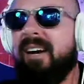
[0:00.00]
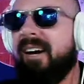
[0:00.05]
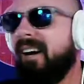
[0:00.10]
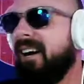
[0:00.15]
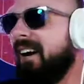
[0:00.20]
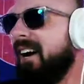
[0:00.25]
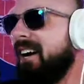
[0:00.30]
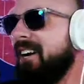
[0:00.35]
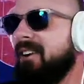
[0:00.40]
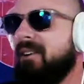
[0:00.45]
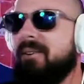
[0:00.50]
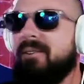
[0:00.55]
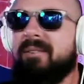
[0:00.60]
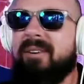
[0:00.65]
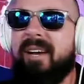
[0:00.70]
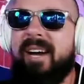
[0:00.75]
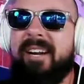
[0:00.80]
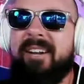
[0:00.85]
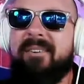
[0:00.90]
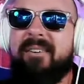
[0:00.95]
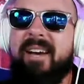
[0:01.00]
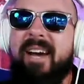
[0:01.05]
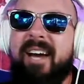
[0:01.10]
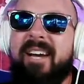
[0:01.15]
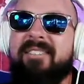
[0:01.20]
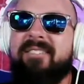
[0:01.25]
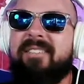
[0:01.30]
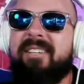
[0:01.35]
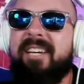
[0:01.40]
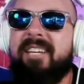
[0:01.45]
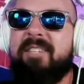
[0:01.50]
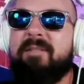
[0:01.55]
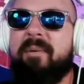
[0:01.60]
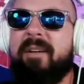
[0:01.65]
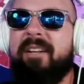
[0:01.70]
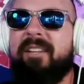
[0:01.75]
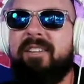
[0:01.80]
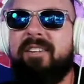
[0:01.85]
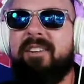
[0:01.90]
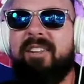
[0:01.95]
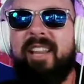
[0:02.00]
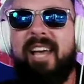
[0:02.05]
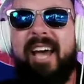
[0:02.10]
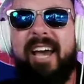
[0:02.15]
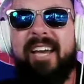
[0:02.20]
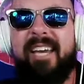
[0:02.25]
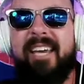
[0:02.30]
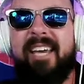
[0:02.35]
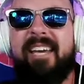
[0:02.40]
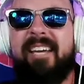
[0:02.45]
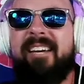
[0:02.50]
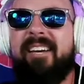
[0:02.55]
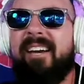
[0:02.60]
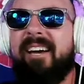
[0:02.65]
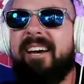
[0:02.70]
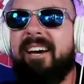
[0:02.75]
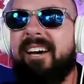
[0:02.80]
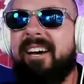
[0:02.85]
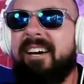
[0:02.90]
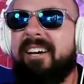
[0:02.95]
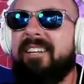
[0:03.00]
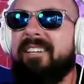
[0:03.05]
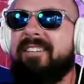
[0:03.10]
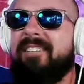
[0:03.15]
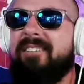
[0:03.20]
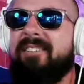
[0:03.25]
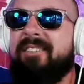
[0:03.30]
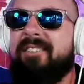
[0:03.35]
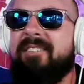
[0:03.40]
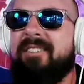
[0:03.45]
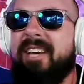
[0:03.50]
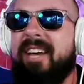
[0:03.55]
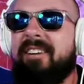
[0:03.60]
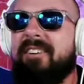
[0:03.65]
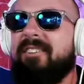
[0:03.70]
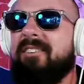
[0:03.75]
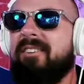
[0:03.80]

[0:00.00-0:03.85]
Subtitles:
I know, guys. It's been a little laggy, little